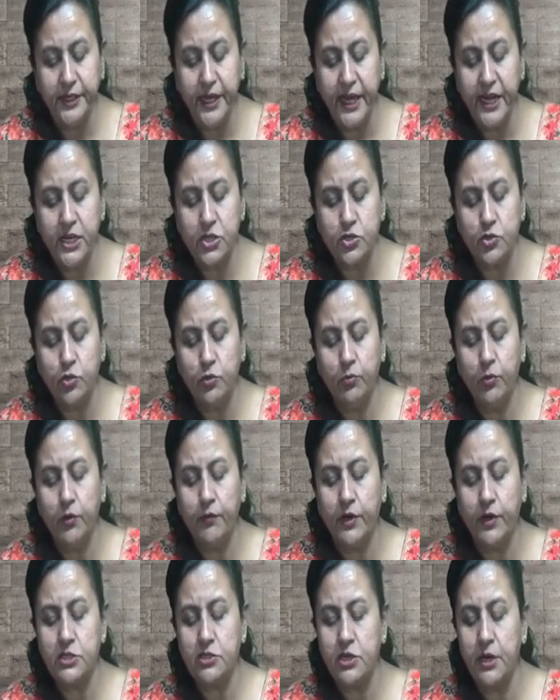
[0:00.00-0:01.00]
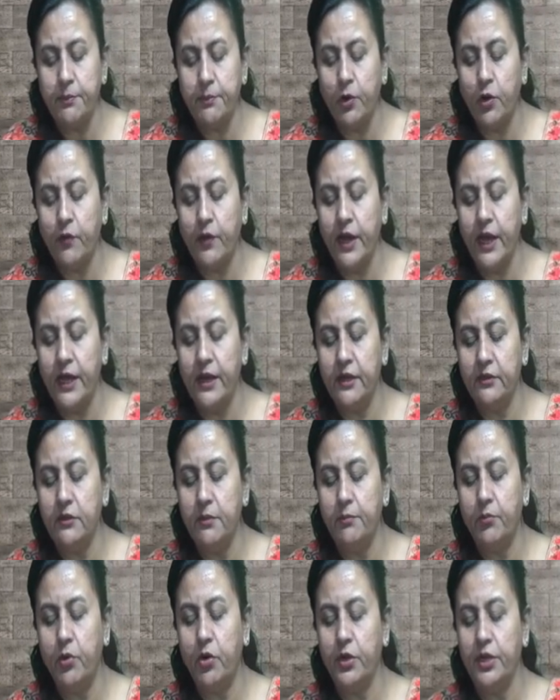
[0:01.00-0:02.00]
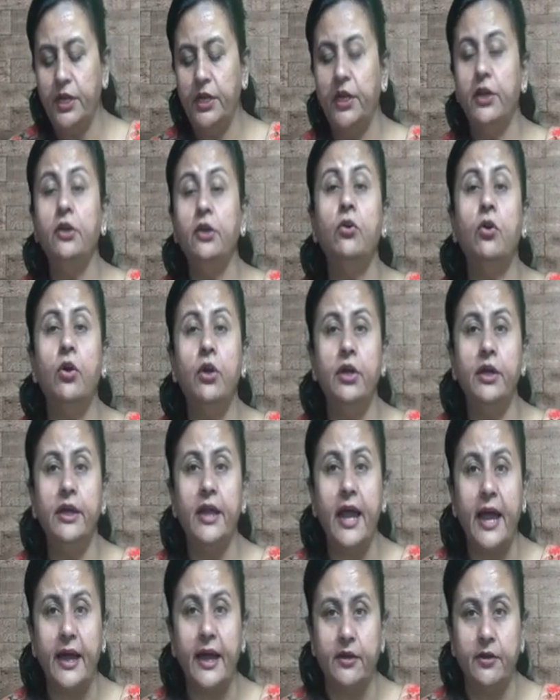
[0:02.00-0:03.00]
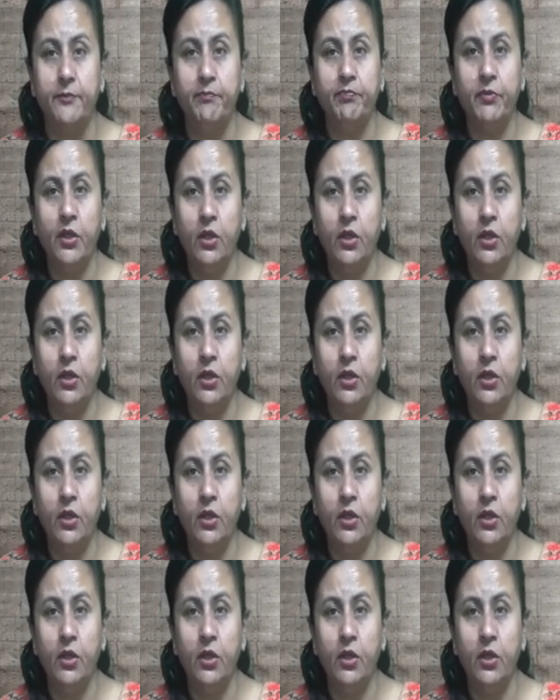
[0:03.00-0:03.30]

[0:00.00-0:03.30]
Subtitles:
tends to move or slip over another body in contact.